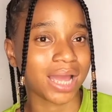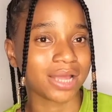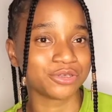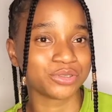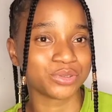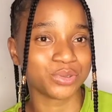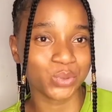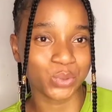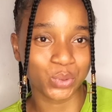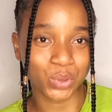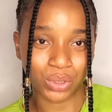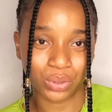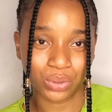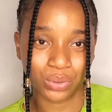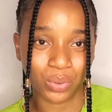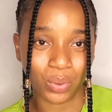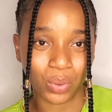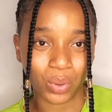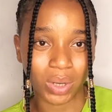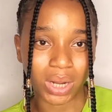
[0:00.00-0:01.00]
it's looking
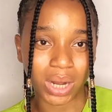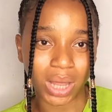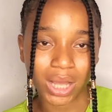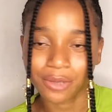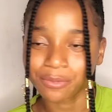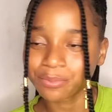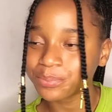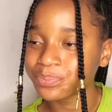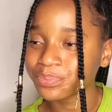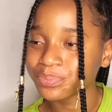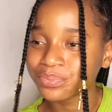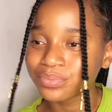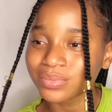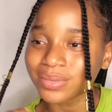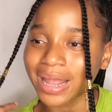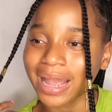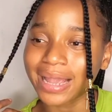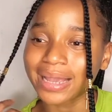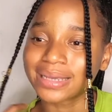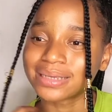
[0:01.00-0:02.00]
dull
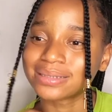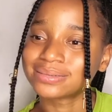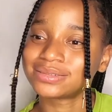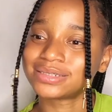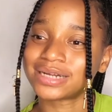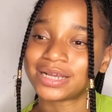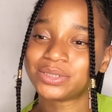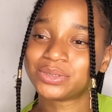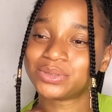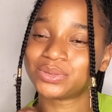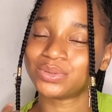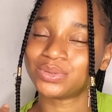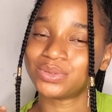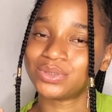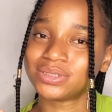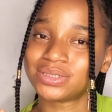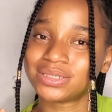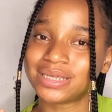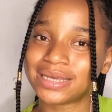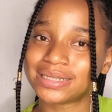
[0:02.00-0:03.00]
like trying to
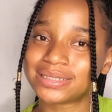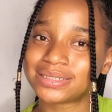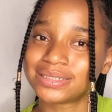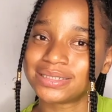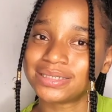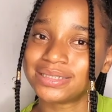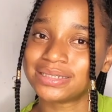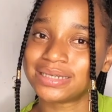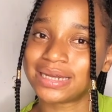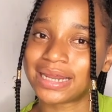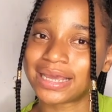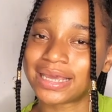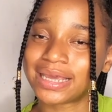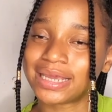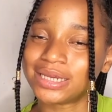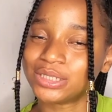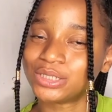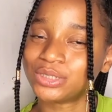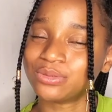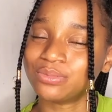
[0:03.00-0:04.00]
it's getting like a
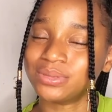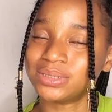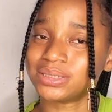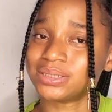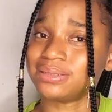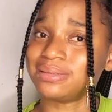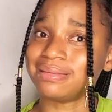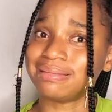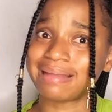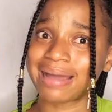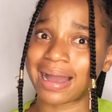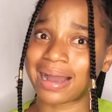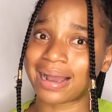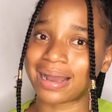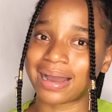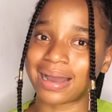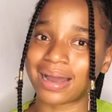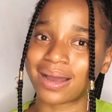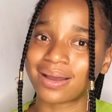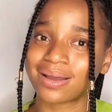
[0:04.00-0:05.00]
little bit
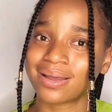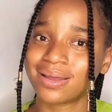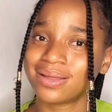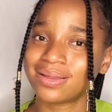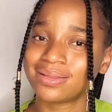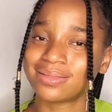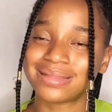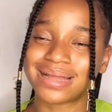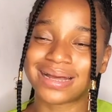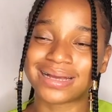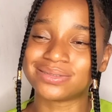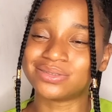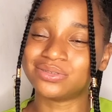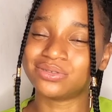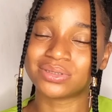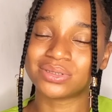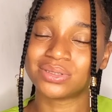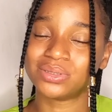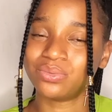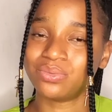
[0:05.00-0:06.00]
darker that's
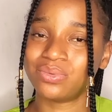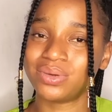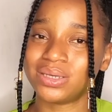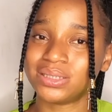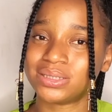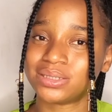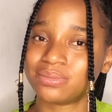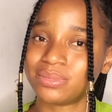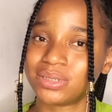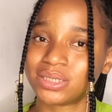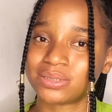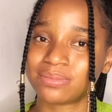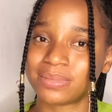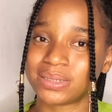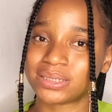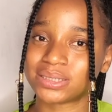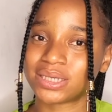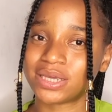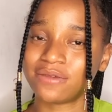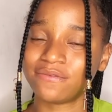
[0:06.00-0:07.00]
just the way it makes my
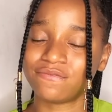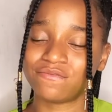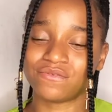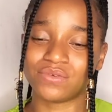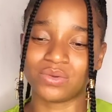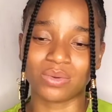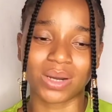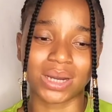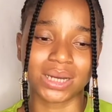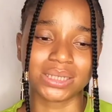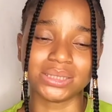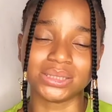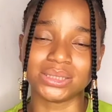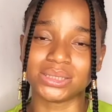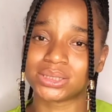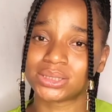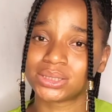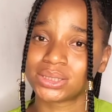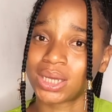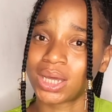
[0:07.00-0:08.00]
skin feel and
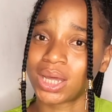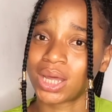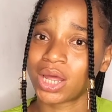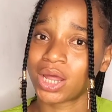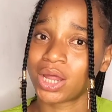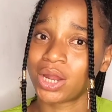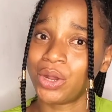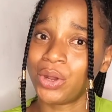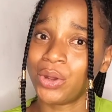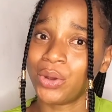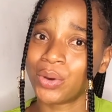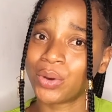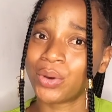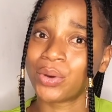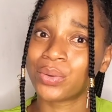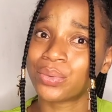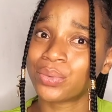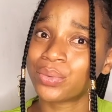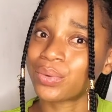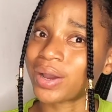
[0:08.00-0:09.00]

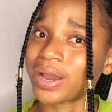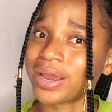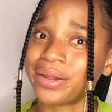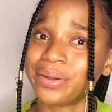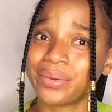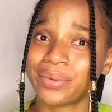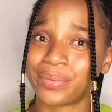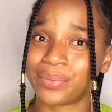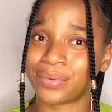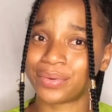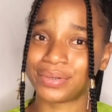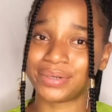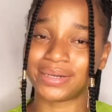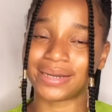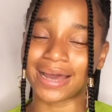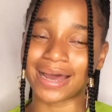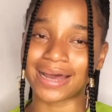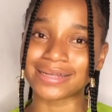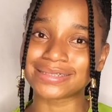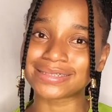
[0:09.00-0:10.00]
no i don't want
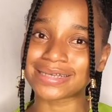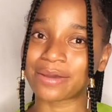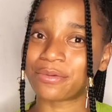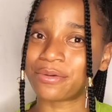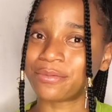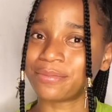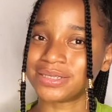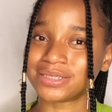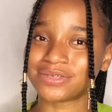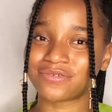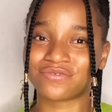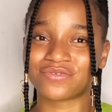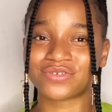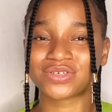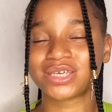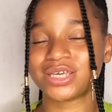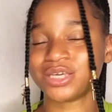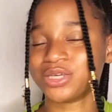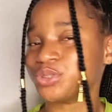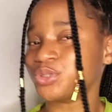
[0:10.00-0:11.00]
that i want my
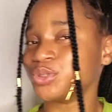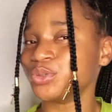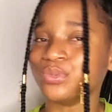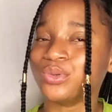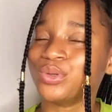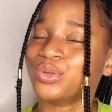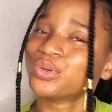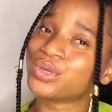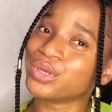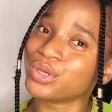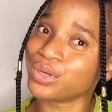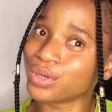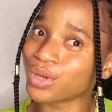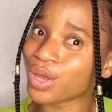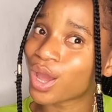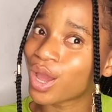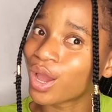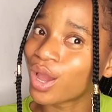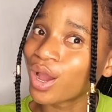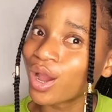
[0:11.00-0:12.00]
skin to be looking
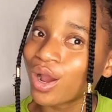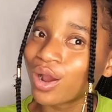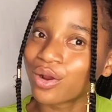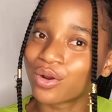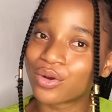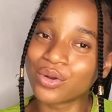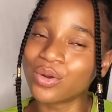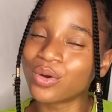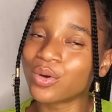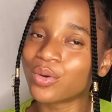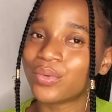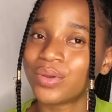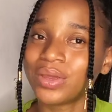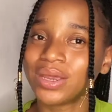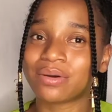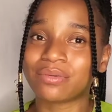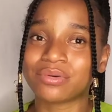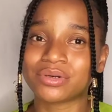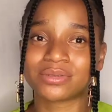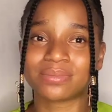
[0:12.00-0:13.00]
glowy.
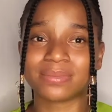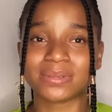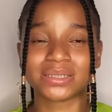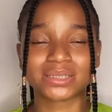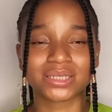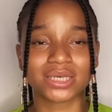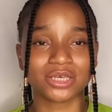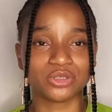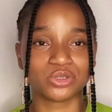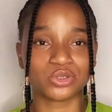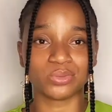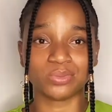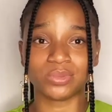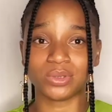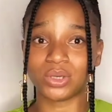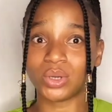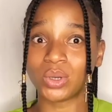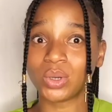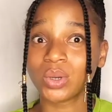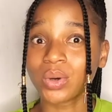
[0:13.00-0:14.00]
i want my skin to be
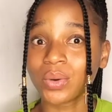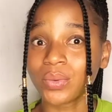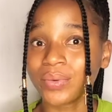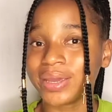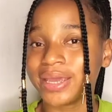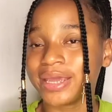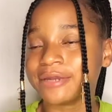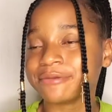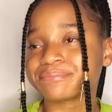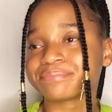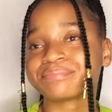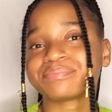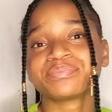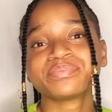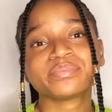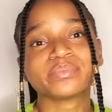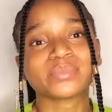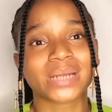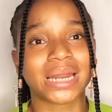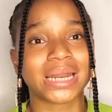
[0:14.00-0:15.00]
glowing
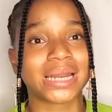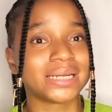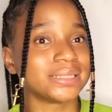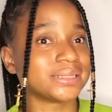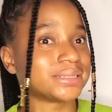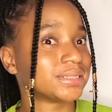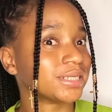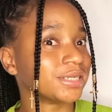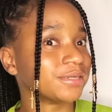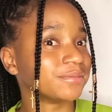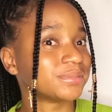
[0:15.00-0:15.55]
and at the same